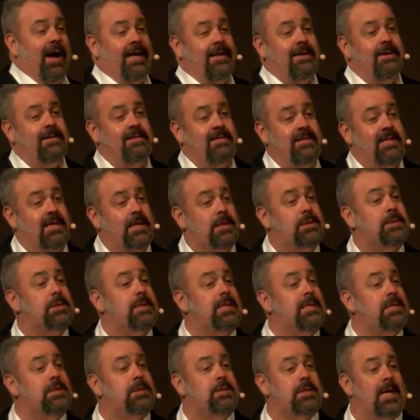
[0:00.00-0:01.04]
right?
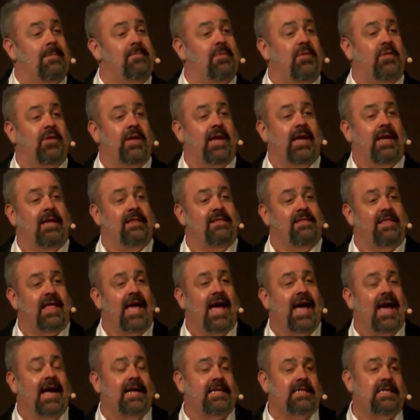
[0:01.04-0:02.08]
This is something
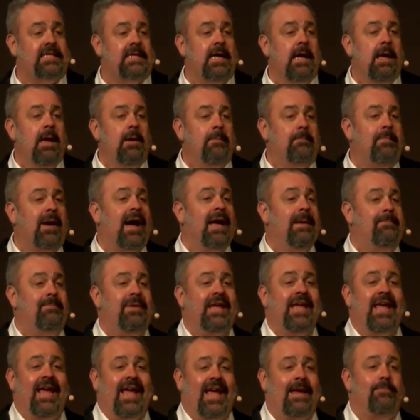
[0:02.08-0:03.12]
that, by
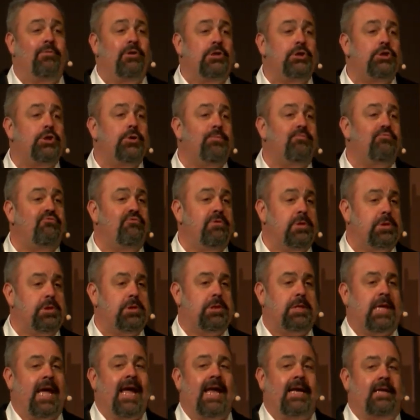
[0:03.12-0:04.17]
being able to
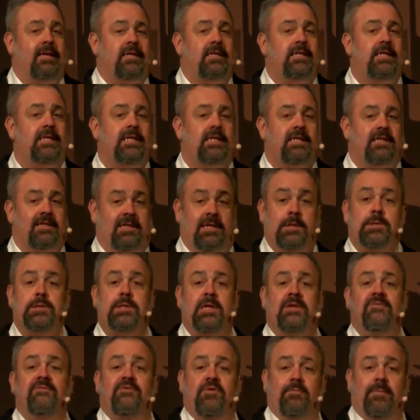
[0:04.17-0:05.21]
present
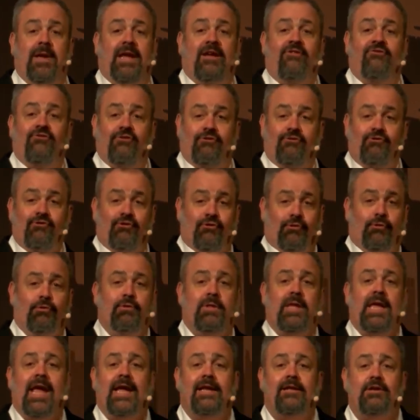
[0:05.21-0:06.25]
this information
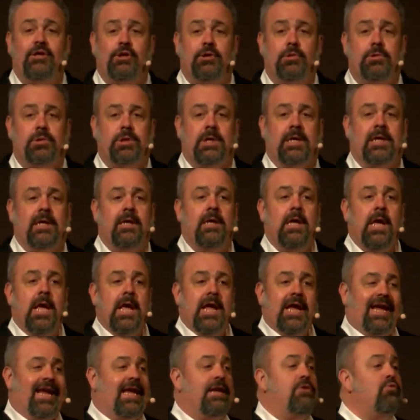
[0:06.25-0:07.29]
to the end user
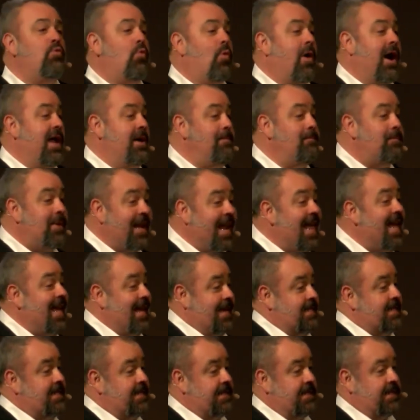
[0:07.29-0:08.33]
in one
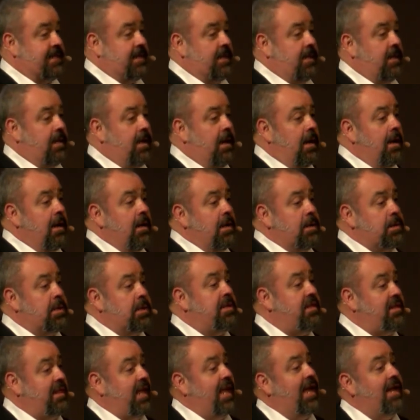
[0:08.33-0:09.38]
place,
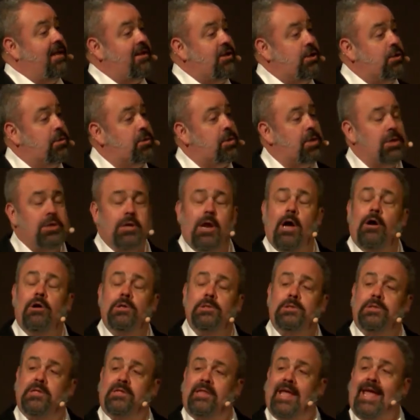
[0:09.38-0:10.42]
so that the end user
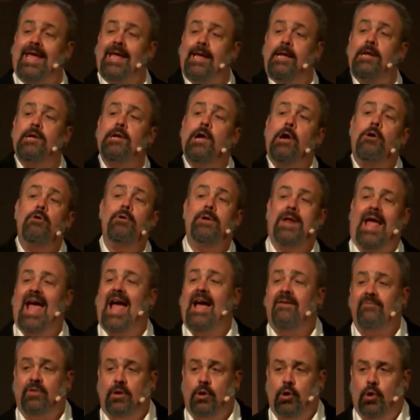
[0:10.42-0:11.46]
knows that they can go and
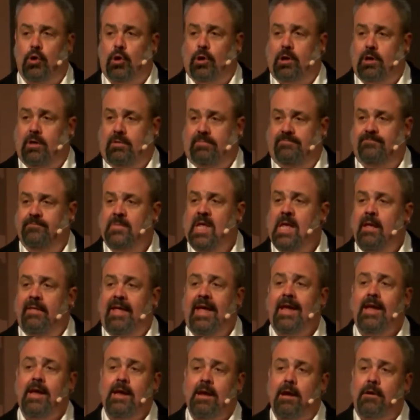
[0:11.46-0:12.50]
have a look.
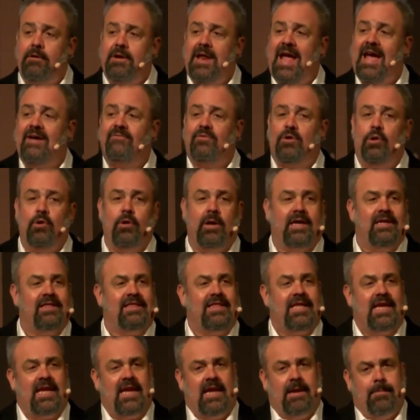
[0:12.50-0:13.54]
They can go and have a look
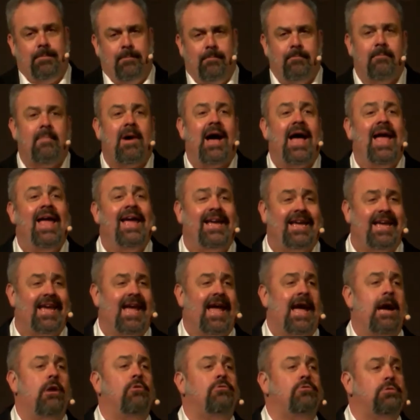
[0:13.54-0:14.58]
at the My
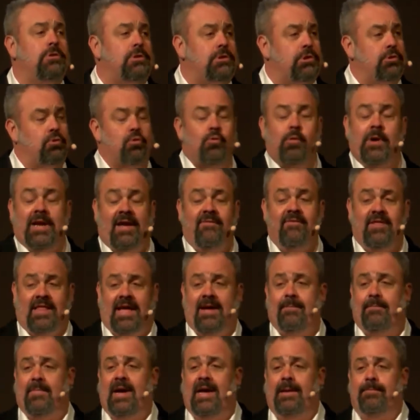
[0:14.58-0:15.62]
Account or whatever
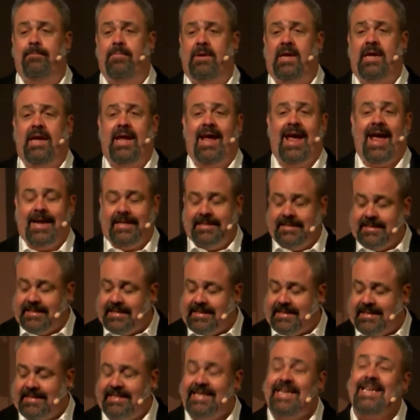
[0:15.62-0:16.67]
that might be and
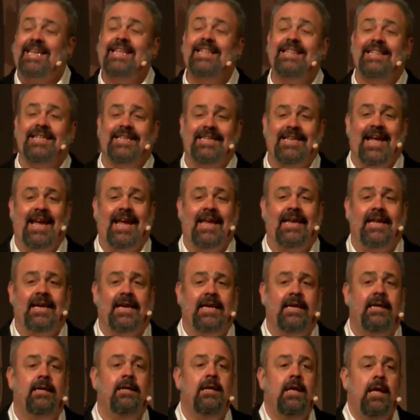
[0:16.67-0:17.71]
see the
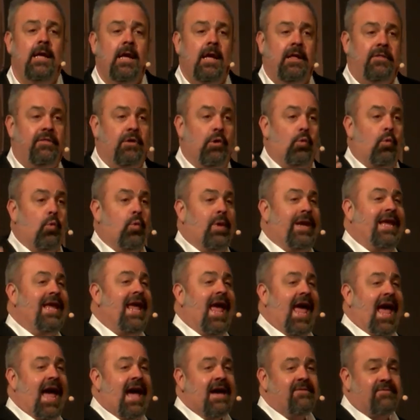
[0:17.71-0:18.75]
data that
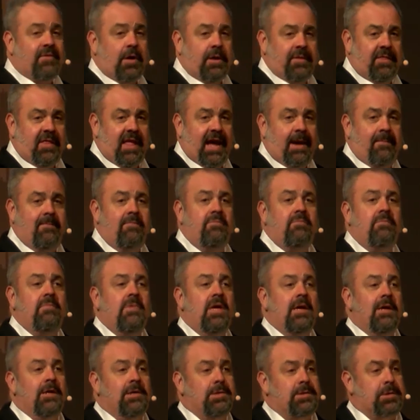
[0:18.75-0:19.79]
we have on them,
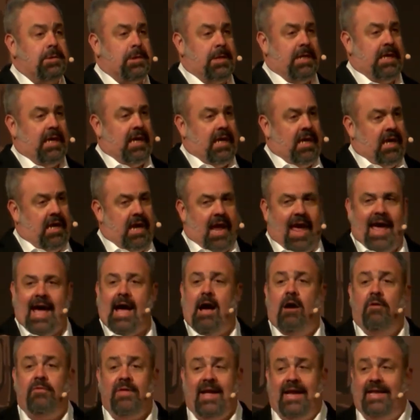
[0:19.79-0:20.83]
see
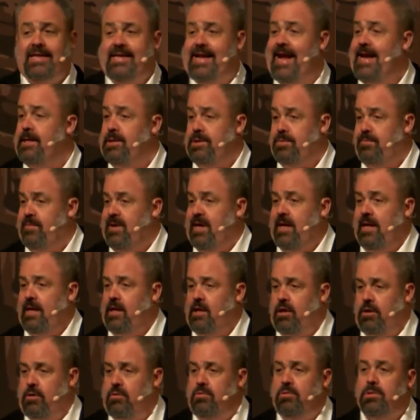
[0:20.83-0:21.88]
how that data is
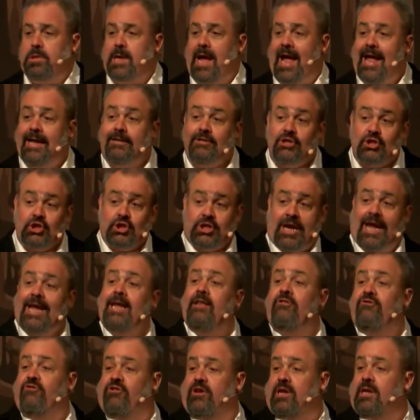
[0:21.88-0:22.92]
being used, and
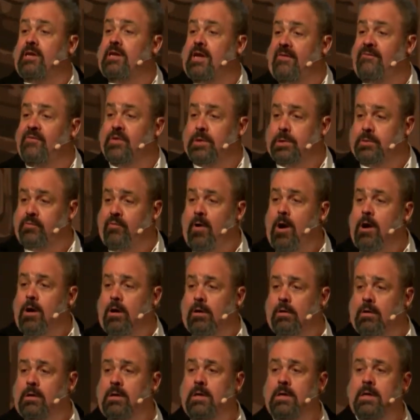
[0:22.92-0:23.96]
change it if it's
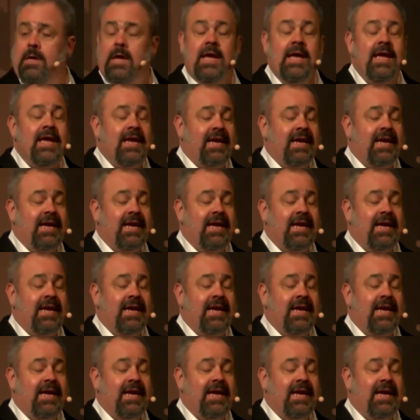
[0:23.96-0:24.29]
wrong,